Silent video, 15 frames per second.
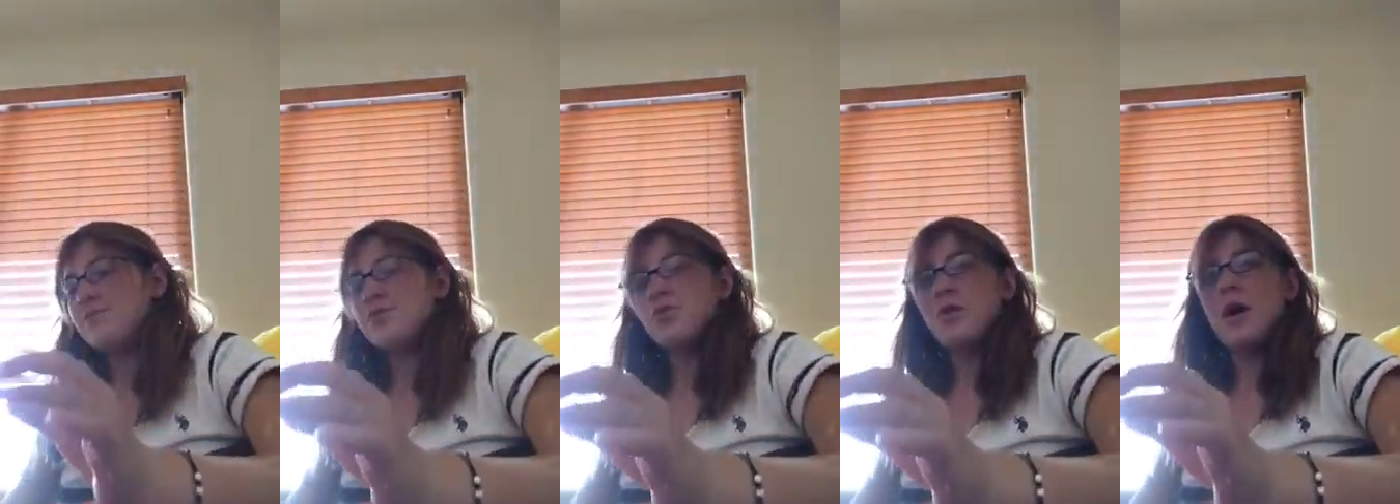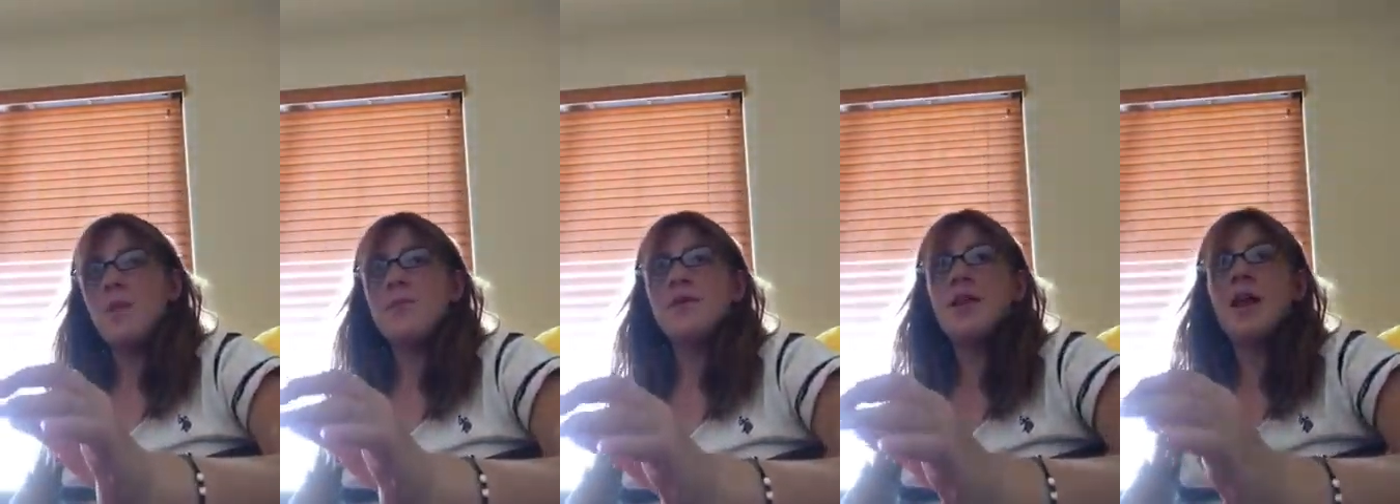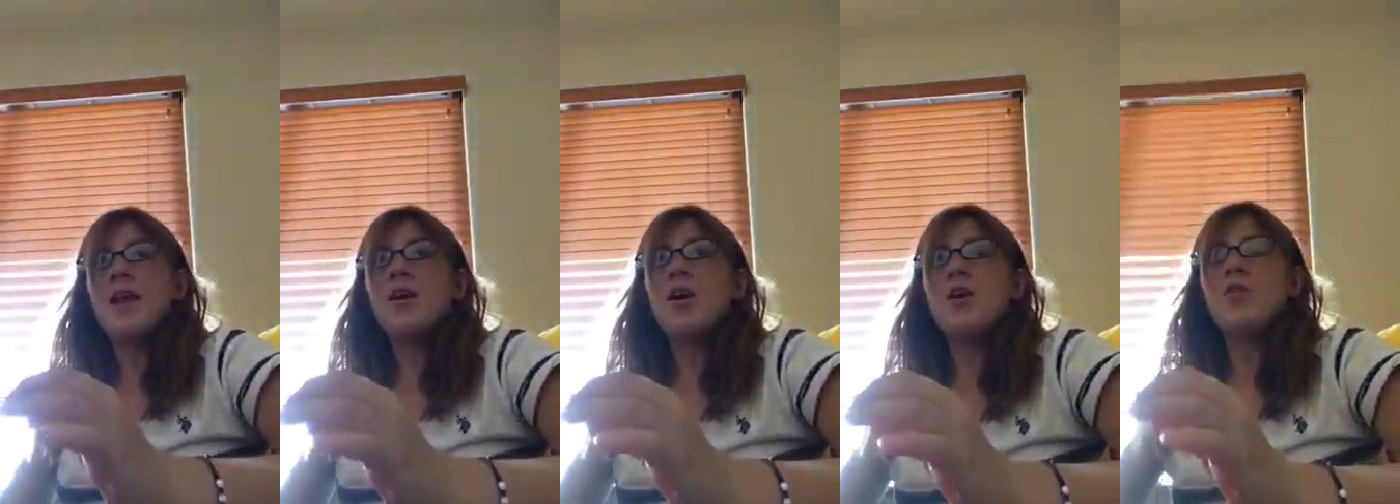so happy that
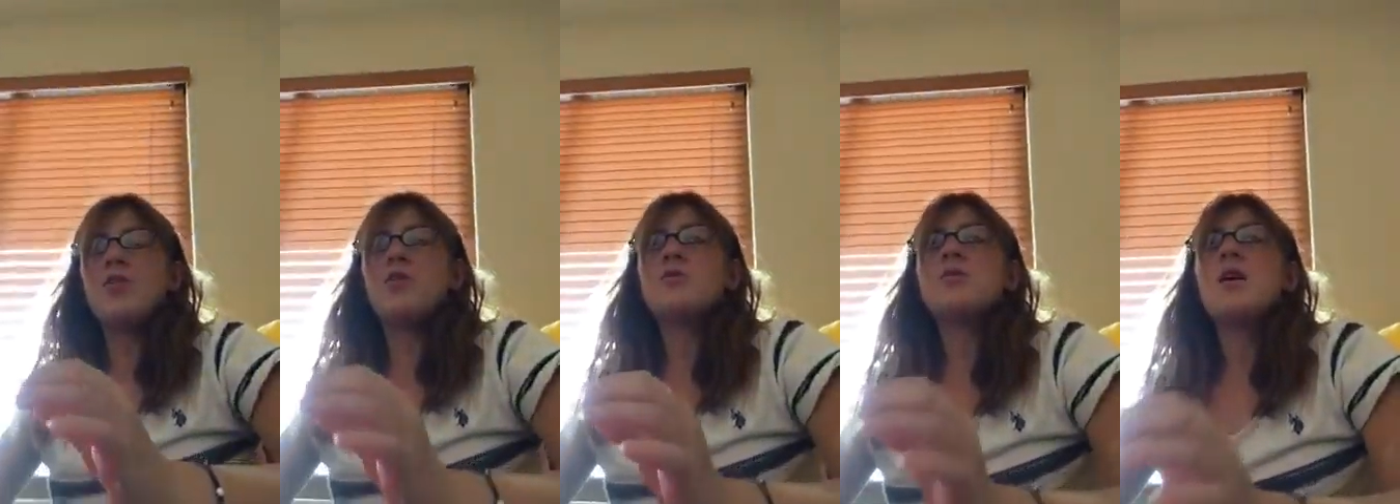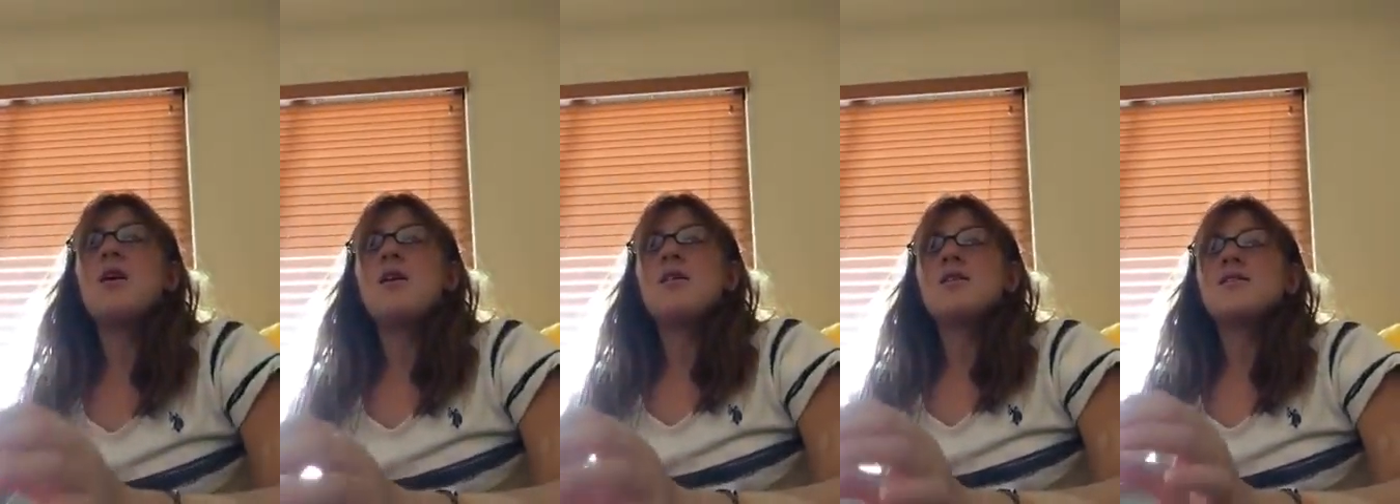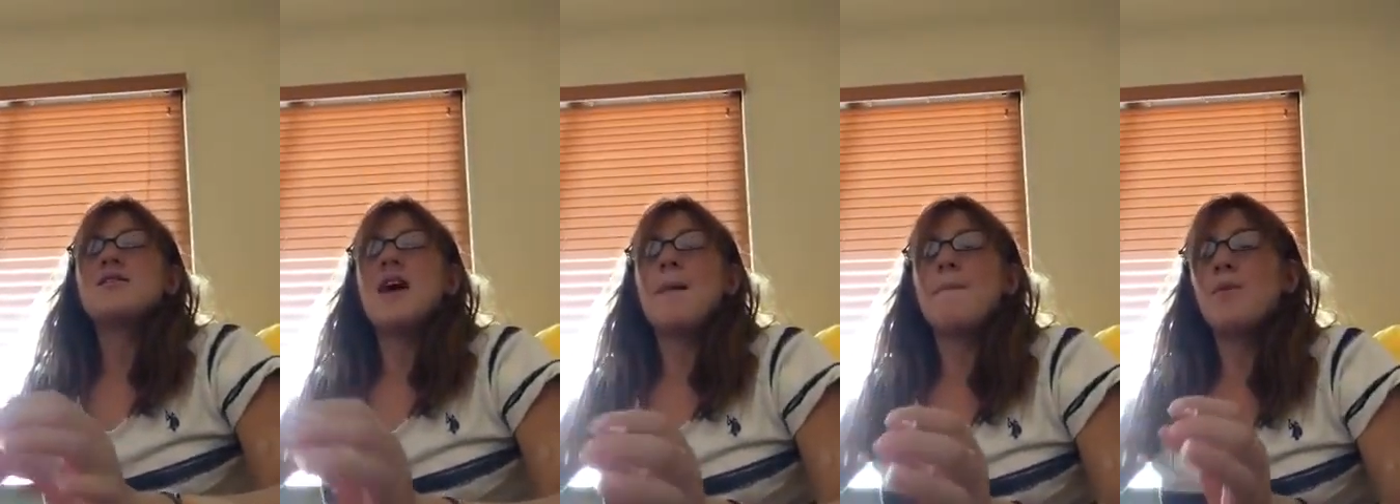I got those,
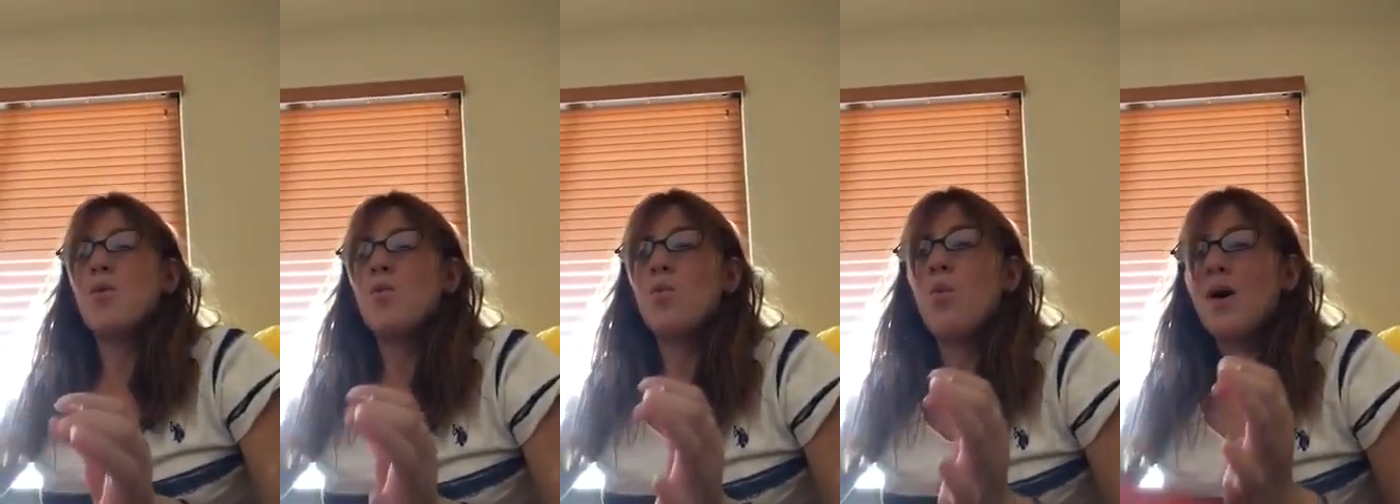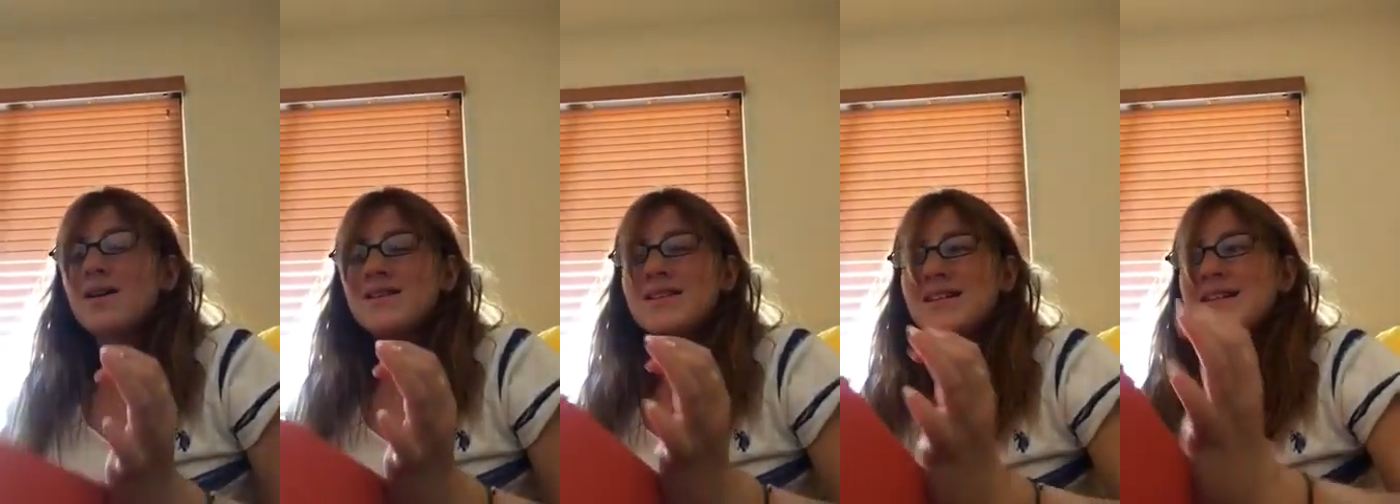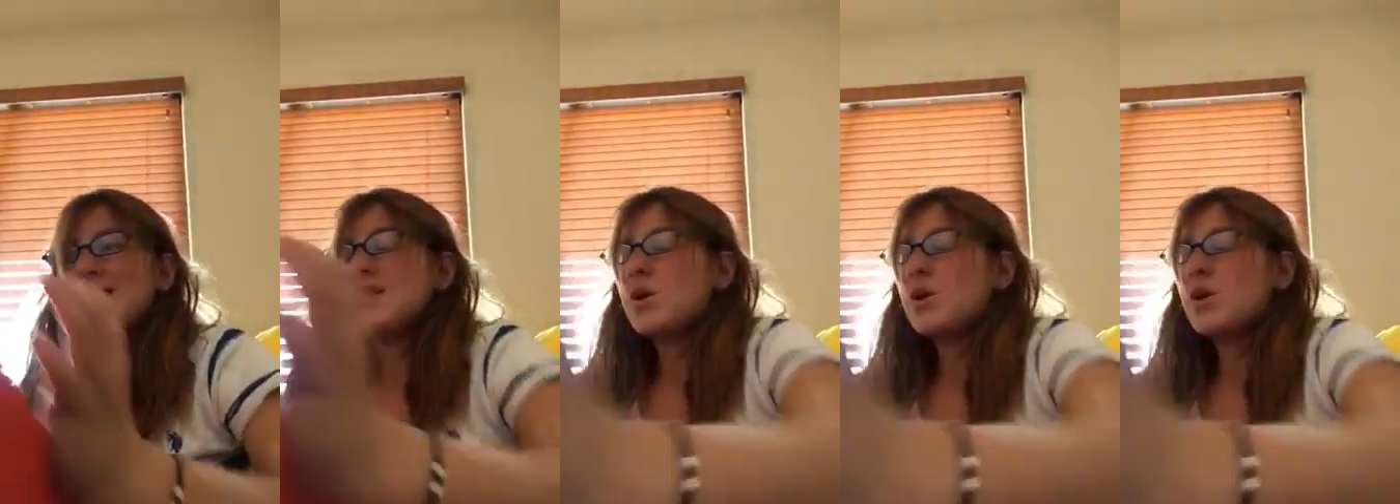because I've been wanting